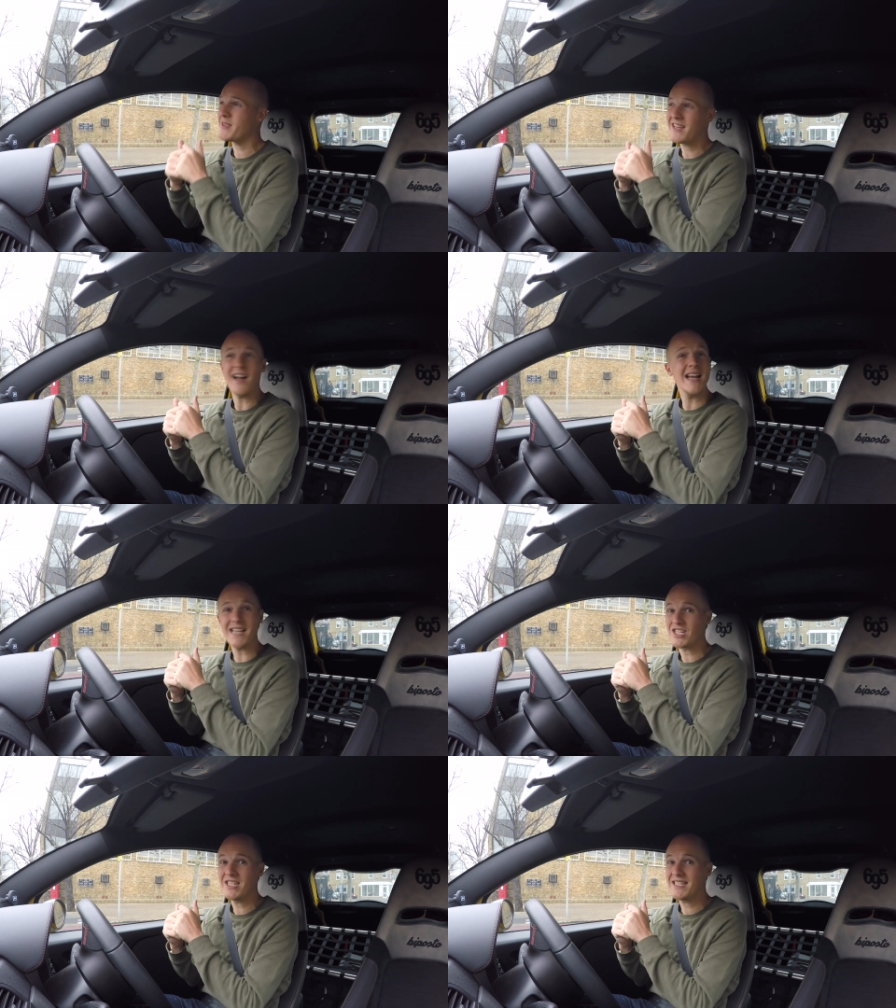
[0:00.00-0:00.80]
But the guys
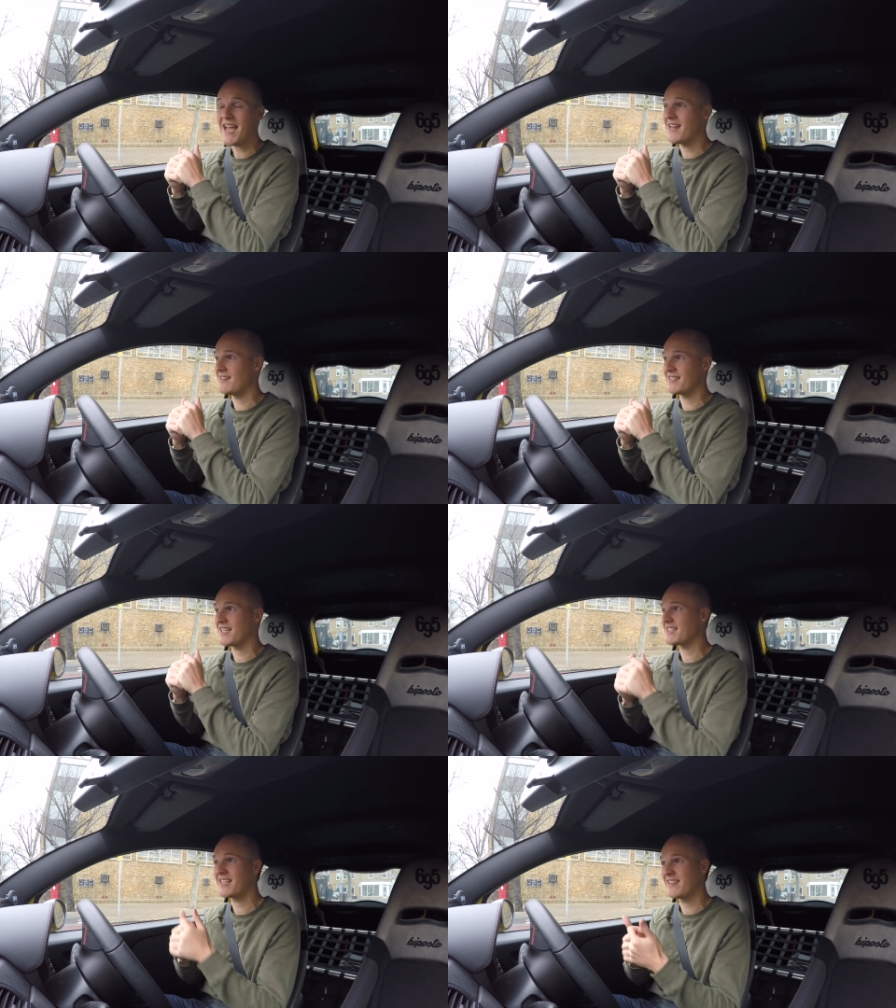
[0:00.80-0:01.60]
actually said,
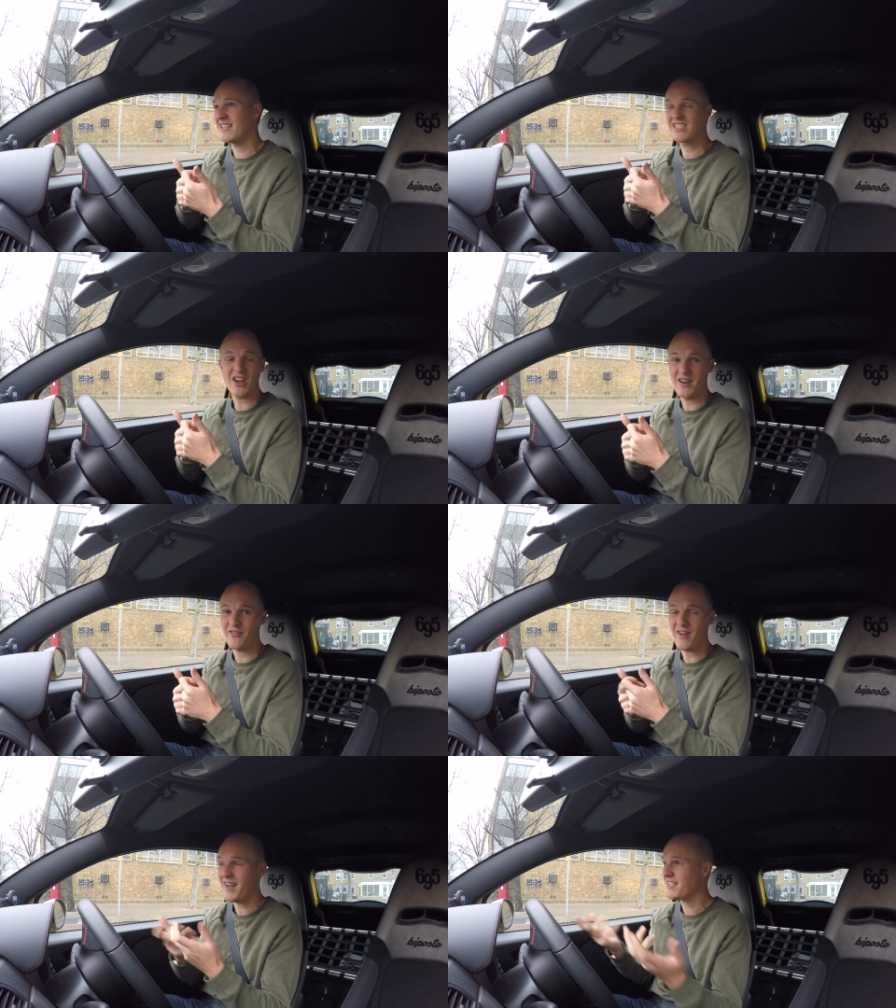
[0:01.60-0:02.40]
Sextons said, it's totally
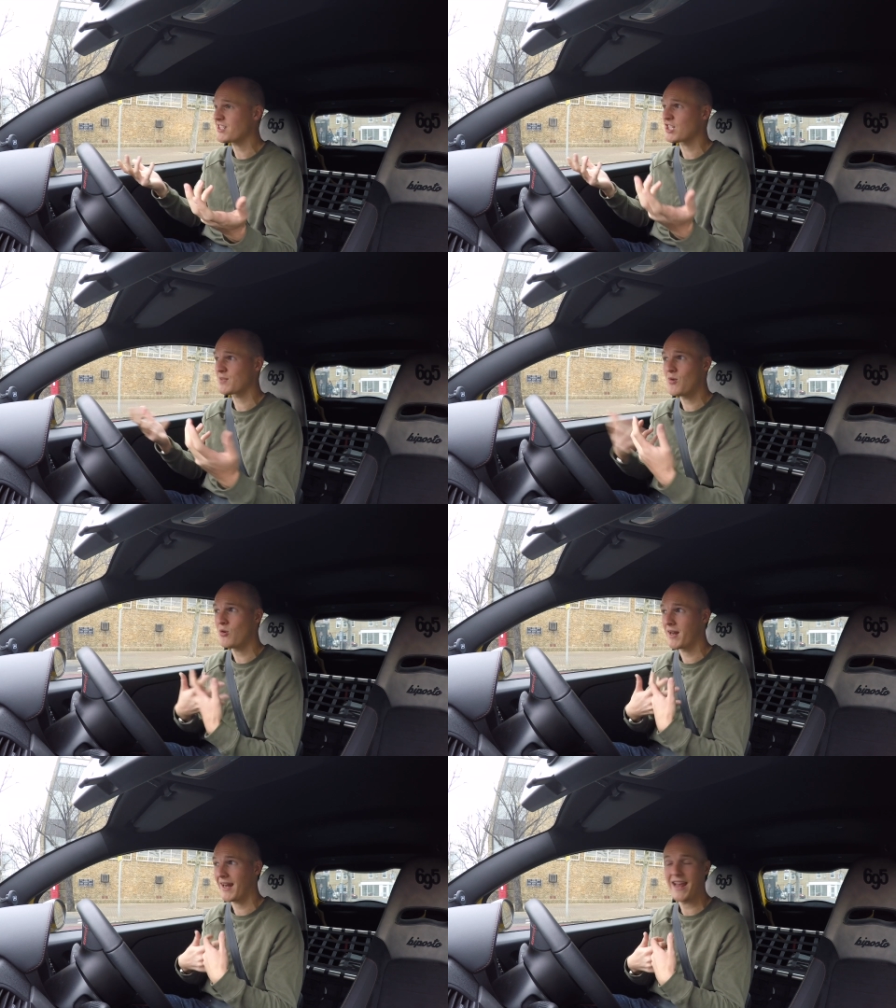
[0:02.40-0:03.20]
fine. It's such a
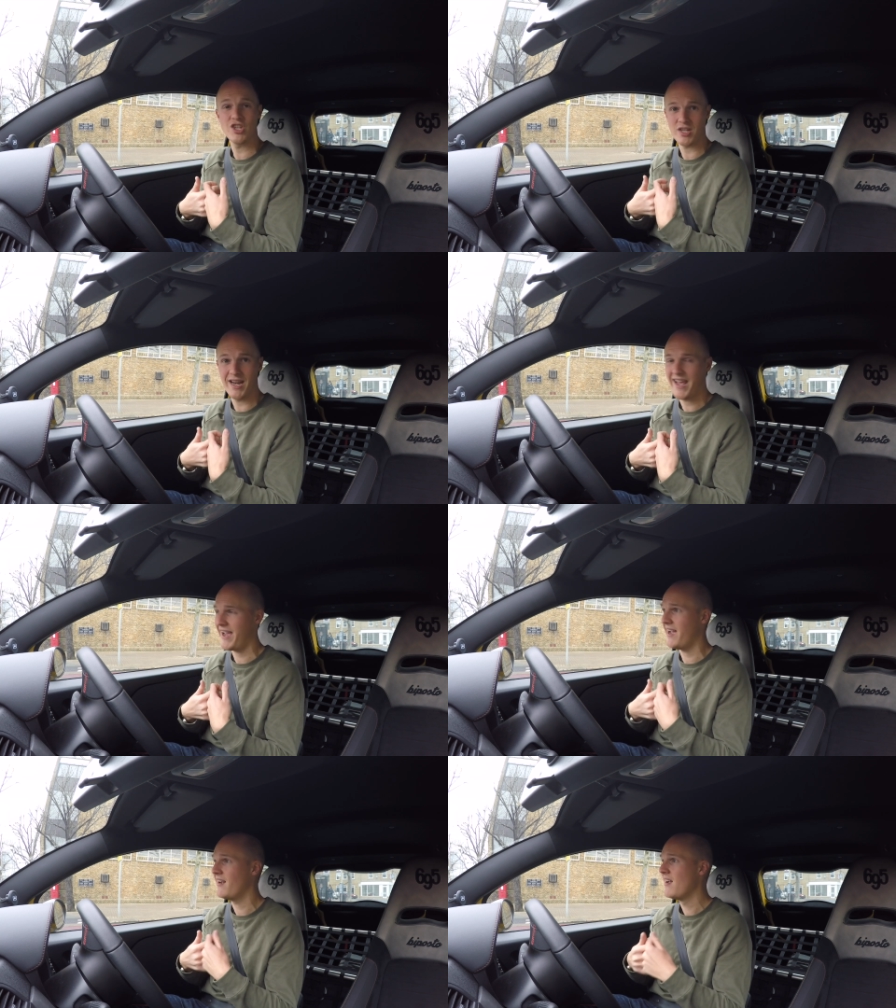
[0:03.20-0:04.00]
small little engine in
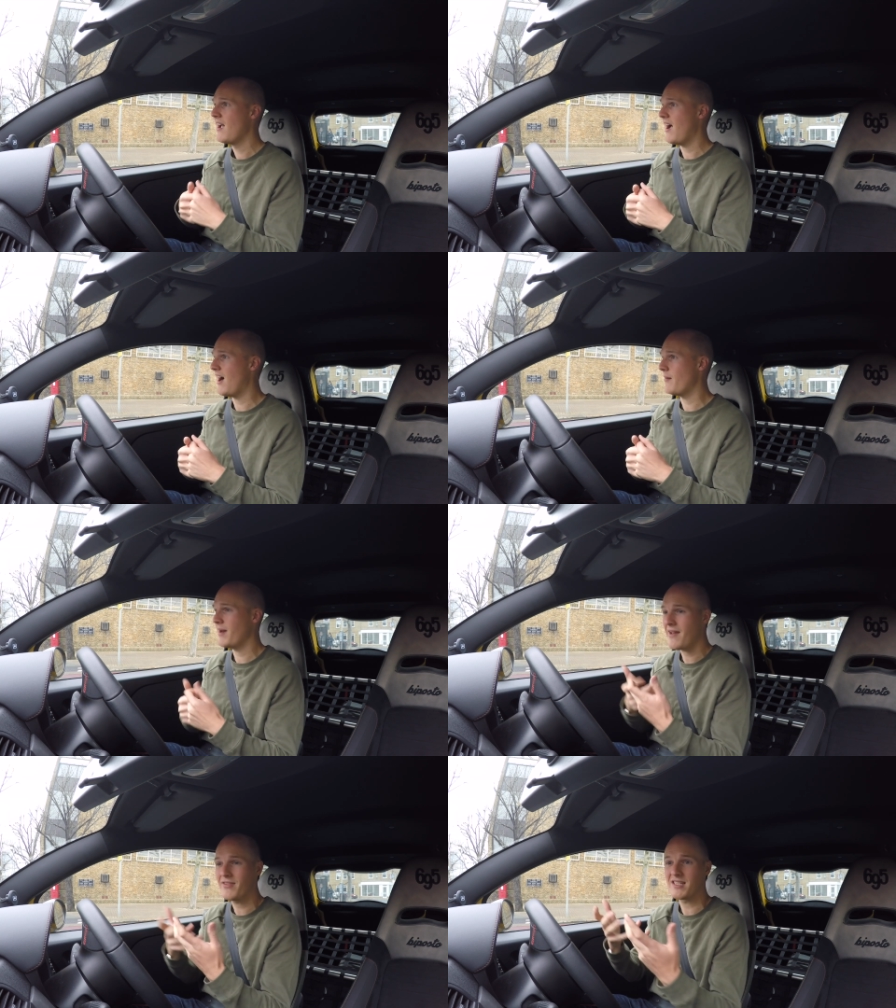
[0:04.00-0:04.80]
here,
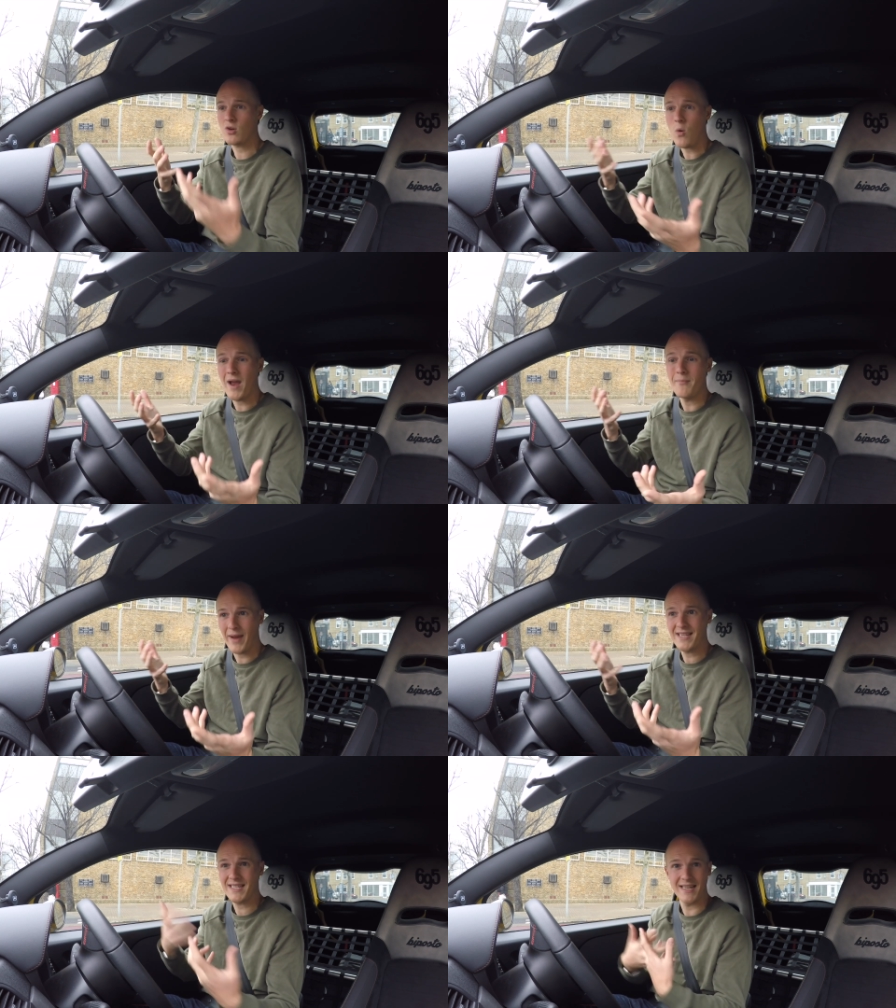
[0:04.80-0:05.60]
and everything's quite
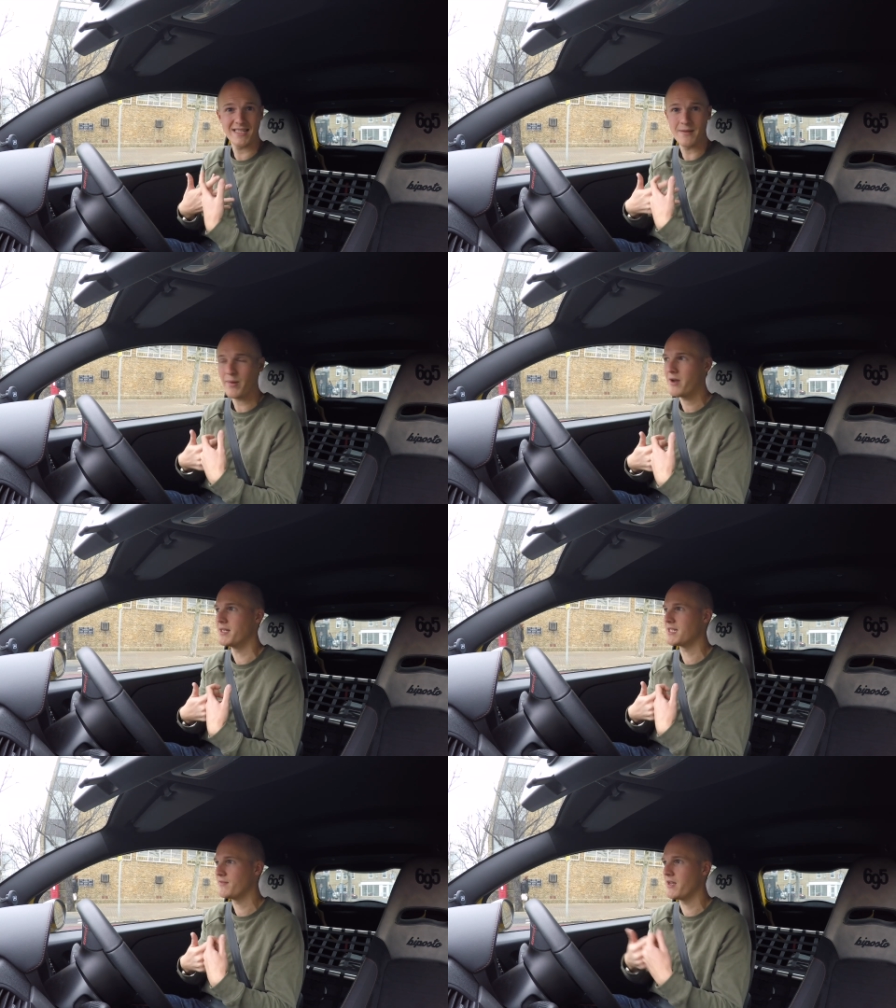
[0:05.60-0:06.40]
basic in its
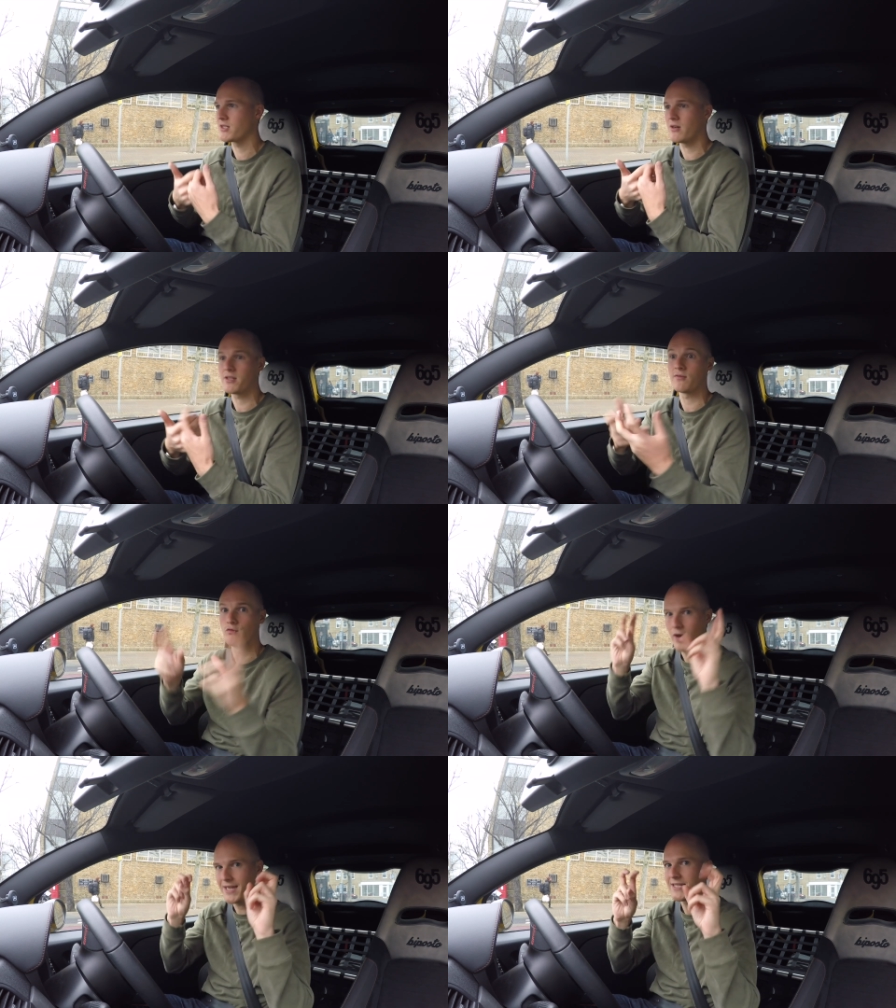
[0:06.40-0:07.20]
components, even though it's got lots of
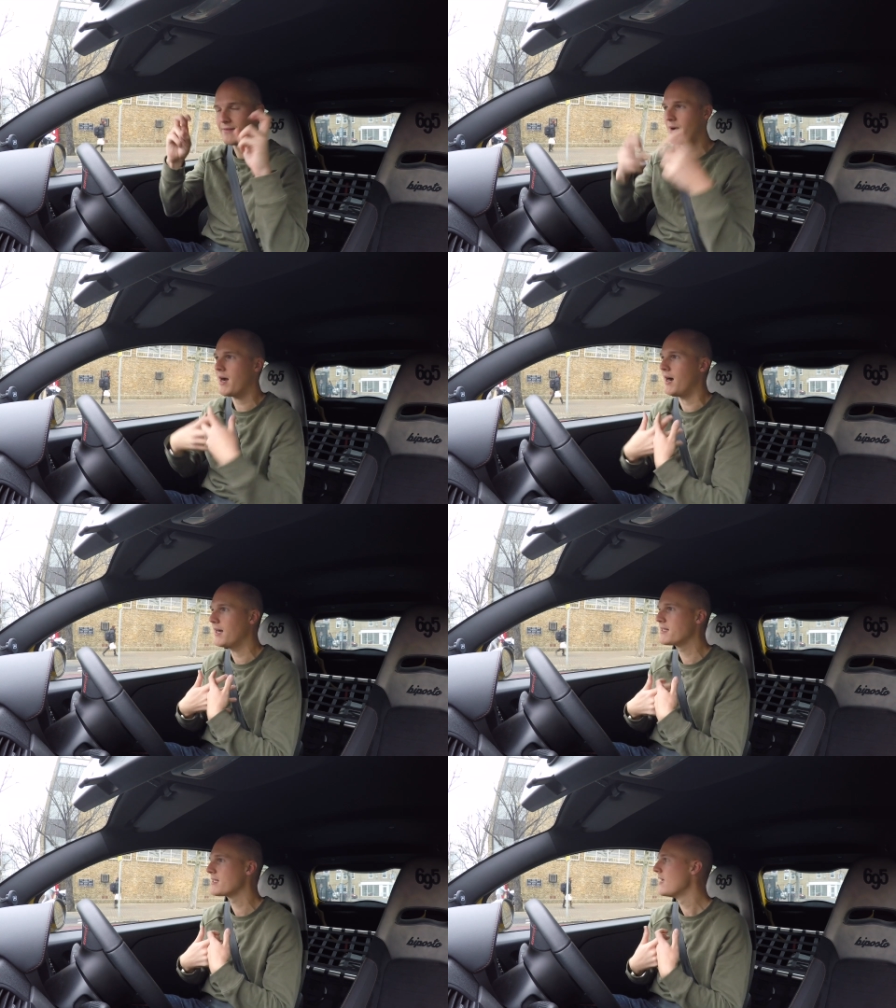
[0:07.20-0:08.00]
racing
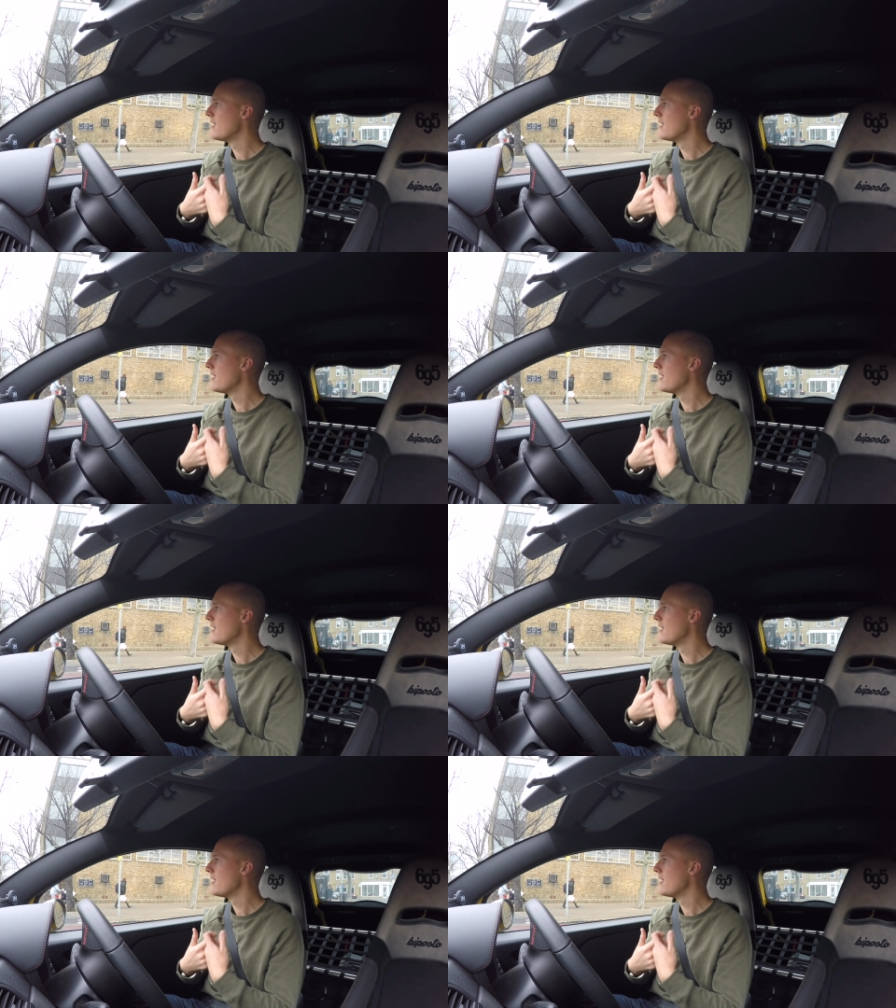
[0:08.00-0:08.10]
parts.